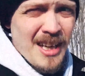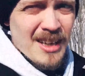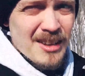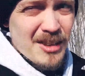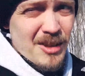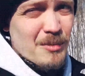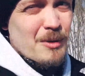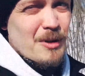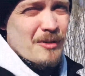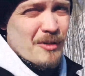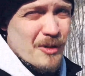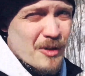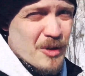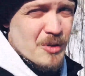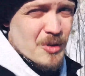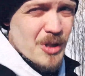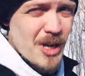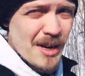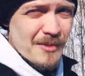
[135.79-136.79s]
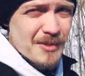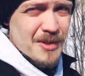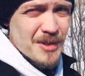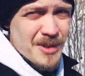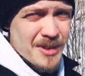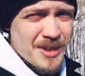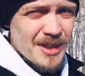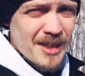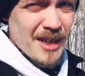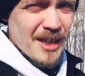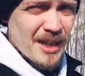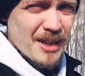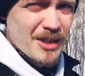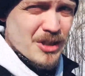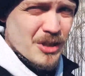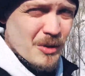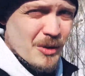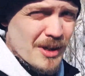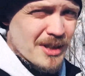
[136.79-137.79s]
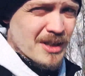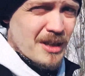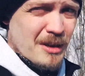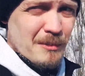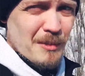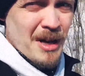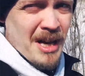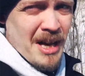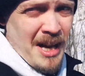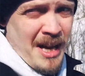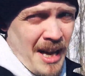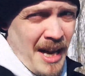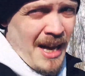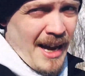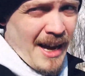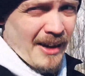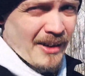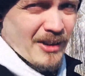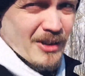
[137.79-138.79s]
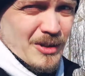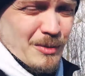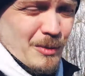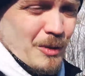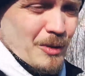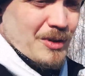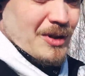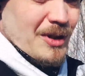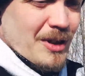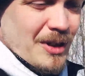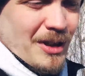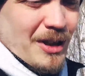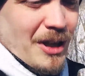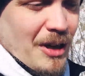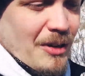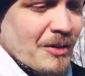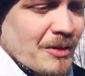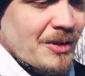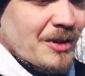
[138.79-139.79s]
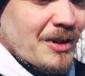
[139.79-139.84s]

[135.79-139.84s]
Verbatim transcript: a little bit for new chefs and showing them how they're supposed to, you know,